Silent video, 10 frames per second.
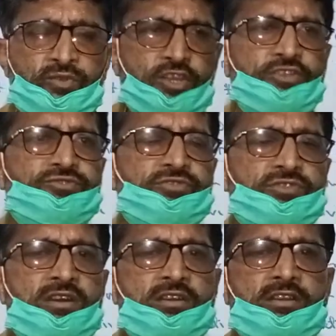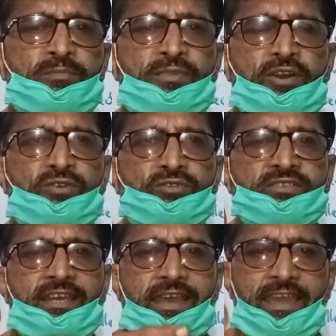going to talk about
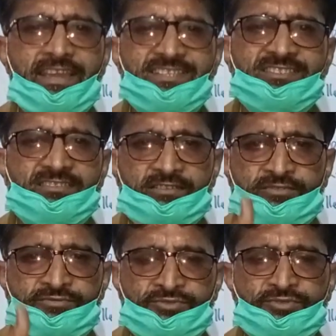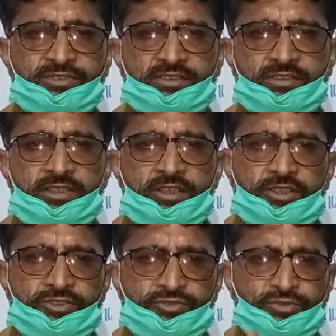the action of jury.
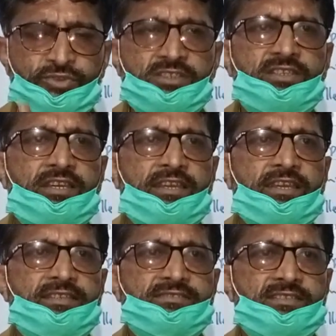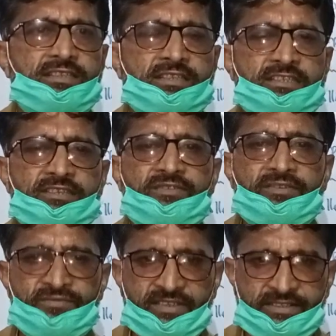Jury has
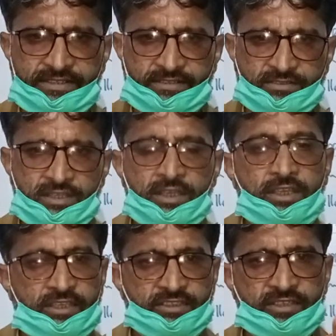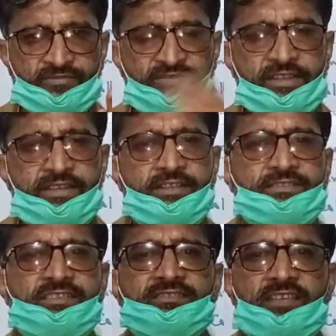given verdict. Your verdict
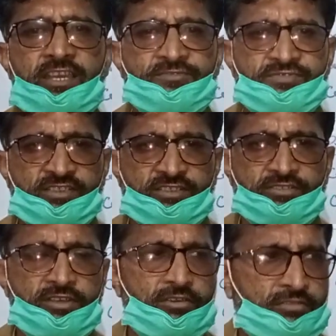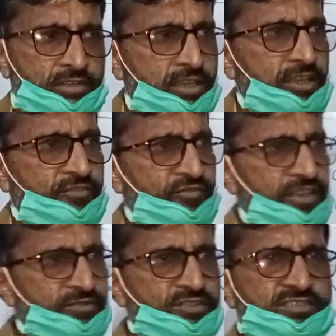is abstract noun.
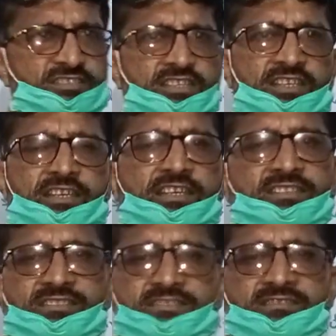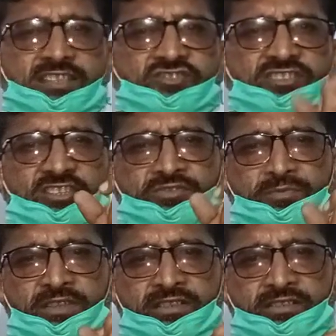When we say it is the
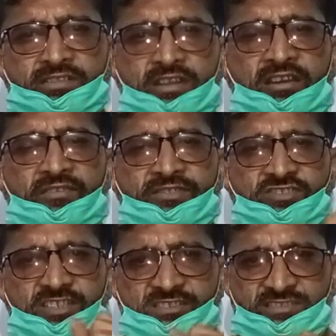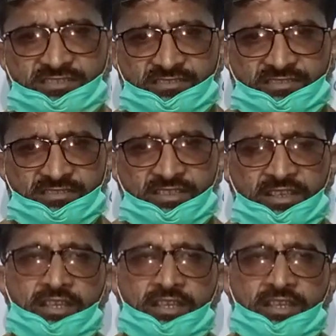judgment of a justice,